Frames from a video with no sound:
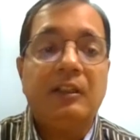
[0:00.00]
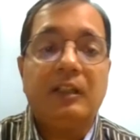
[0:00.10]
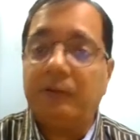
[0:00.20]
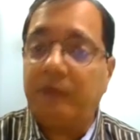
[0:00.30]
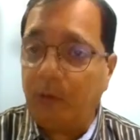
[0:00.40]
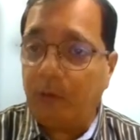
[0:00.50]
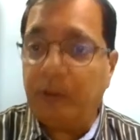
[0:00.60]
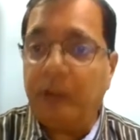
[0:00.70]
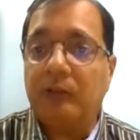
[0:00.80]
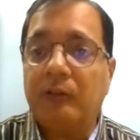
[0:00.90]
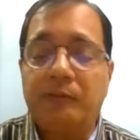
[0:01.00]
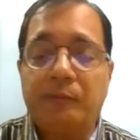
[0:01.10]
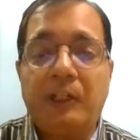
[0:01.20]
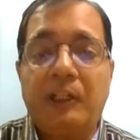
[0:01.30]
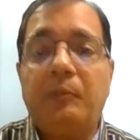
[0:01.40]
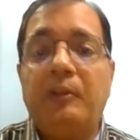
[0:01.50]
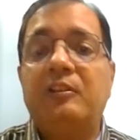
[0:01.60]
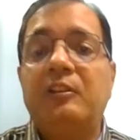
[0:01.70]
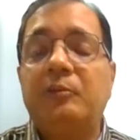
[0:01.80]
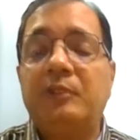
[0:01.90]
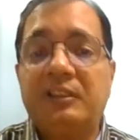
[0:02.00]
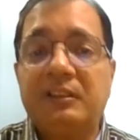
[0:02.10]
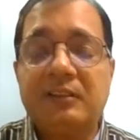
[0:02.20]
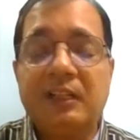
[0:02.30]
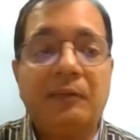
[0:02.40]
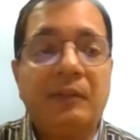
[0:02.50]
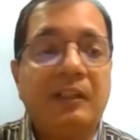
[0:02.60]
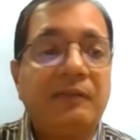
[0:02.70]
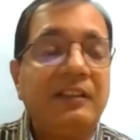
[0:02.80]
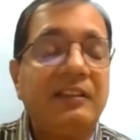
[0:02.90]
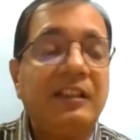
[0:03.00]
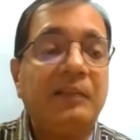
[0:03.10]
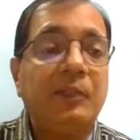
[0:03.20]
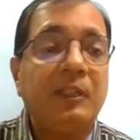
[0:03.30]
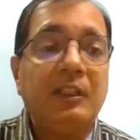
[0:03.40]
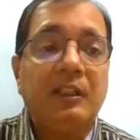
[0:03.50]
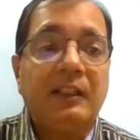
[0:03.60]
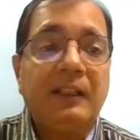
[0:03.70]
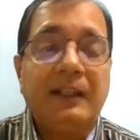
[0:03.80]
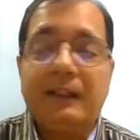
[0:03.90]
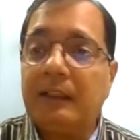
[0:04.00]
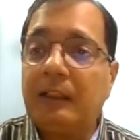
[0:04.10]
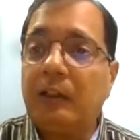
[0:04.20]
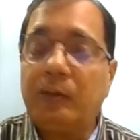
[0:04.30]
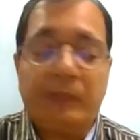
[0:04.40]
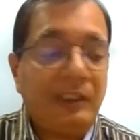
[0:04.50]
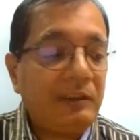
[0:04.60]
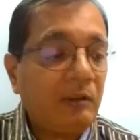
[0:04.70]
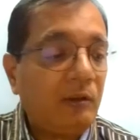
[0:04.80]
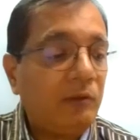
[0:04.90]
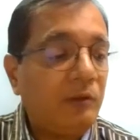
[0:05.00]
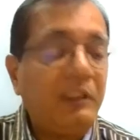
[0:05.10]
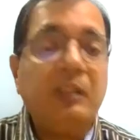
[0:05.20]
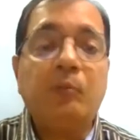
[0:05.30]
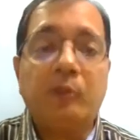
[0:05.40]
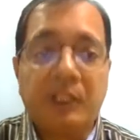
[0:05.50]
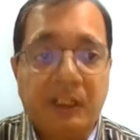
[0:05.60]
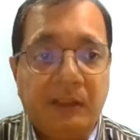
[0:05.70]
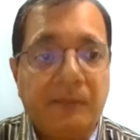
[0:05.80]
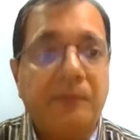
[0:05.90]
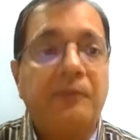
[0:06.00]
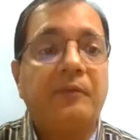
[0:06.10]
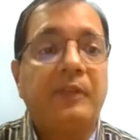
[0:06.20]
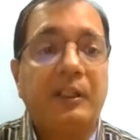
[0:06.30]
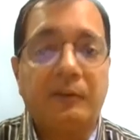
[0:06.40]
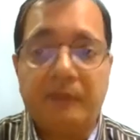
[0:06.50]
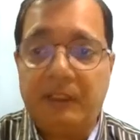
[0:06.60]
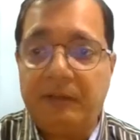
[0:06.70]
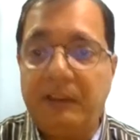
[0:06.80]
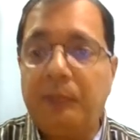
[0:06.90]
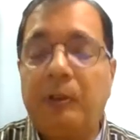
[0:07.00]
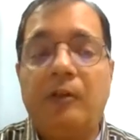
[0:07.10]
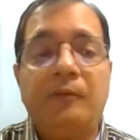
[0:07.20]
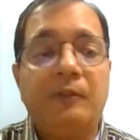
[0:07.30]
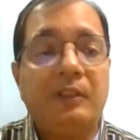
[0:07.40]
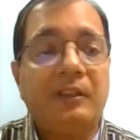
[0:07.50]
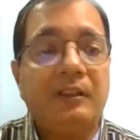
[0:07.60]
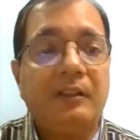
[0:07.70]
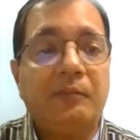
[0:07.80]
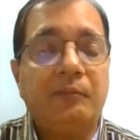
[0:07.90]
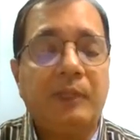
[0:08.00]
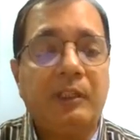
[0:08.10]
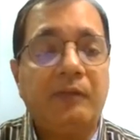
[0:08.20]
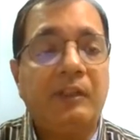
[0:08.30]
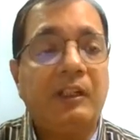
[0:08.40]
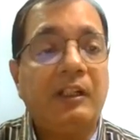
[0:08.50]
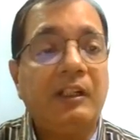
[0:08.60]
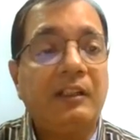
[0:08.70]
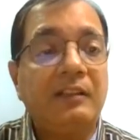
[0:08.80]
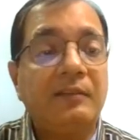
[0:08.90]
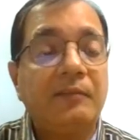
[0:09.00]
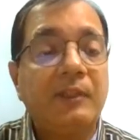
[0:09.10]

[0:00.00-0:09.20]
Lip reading: And we know, because of multiple situations that we are facing, that the governments are also getting protective and very, very powerful in many of the countries.